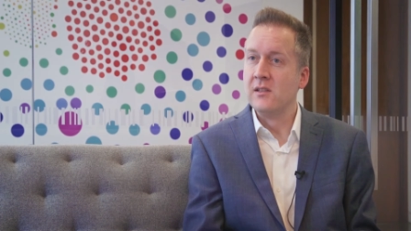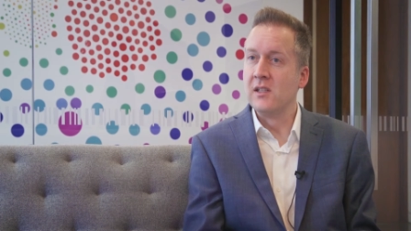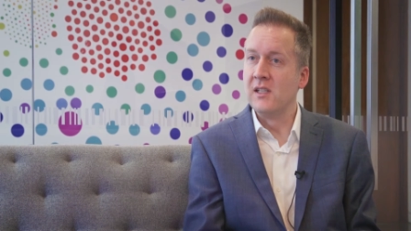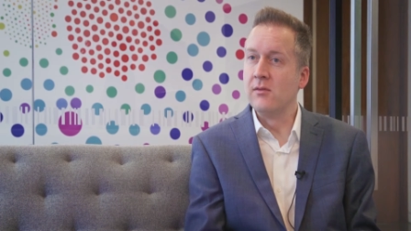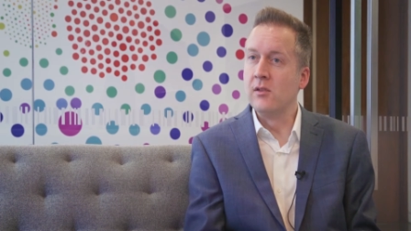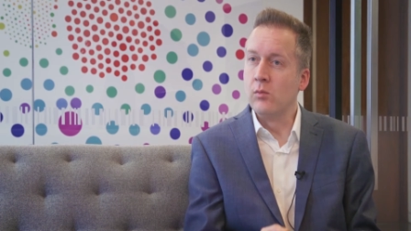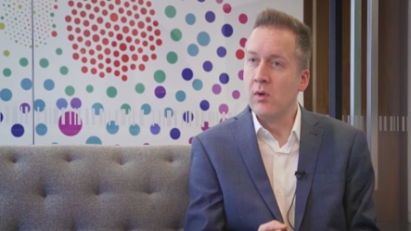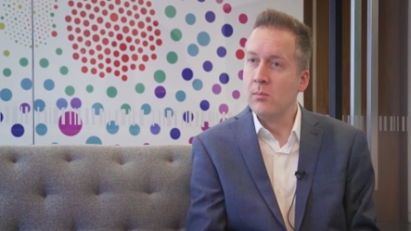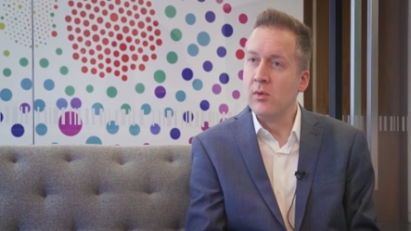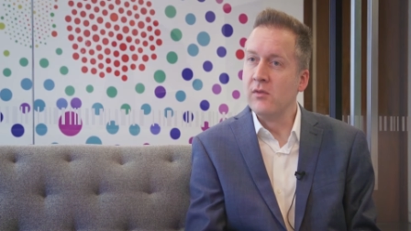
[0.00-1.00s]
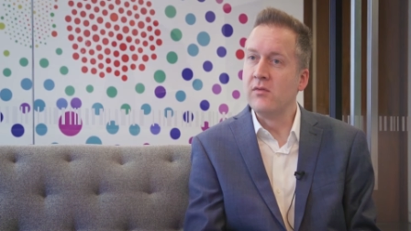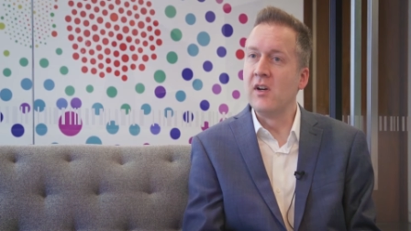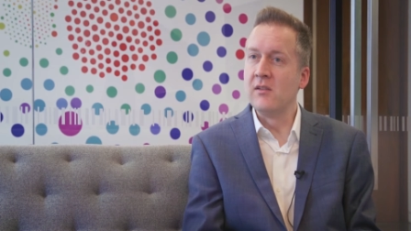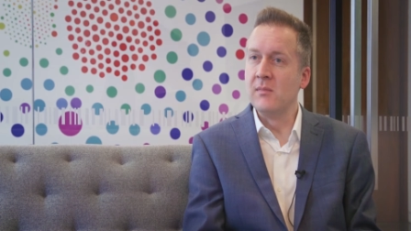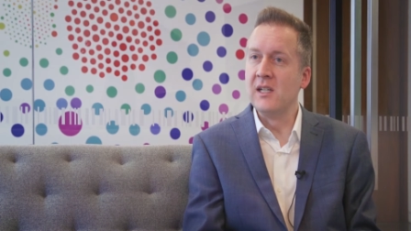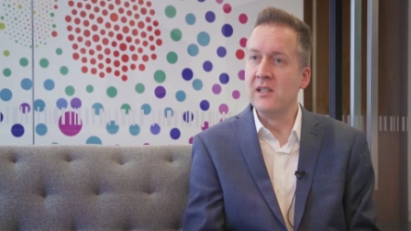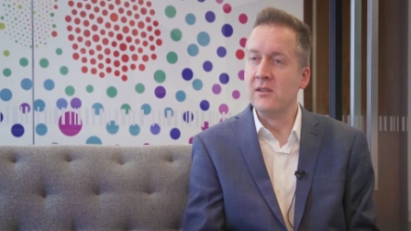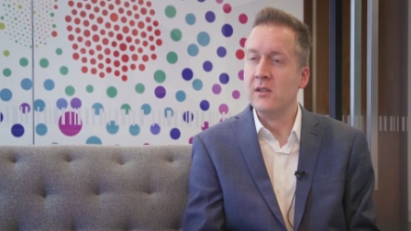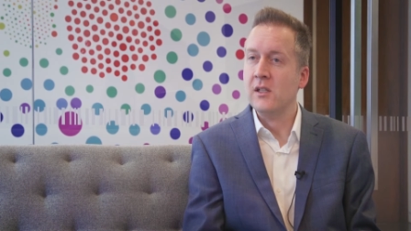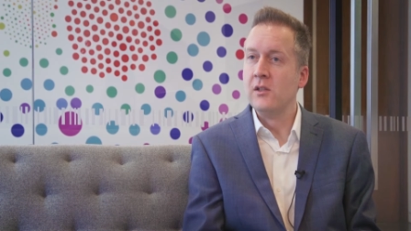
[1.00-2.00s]
delivered 1.5
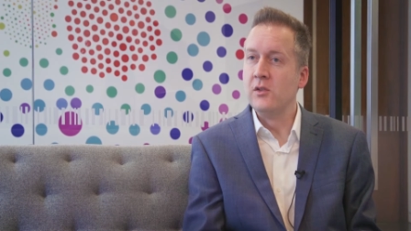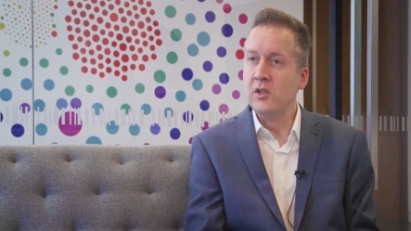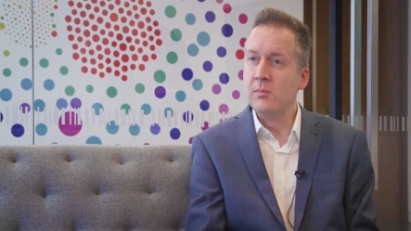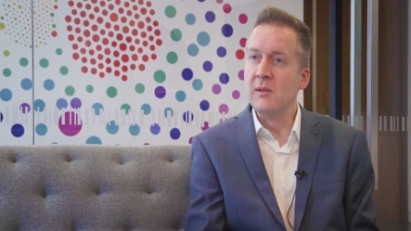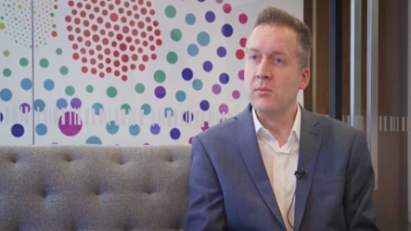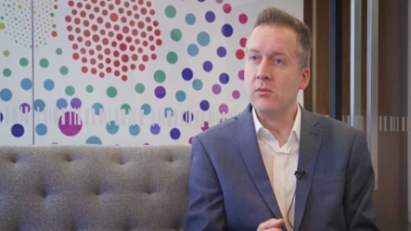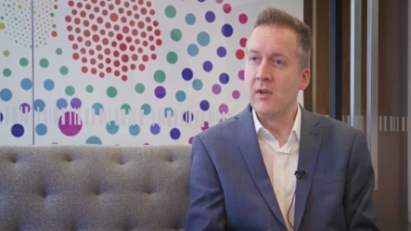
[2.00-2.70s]
million new people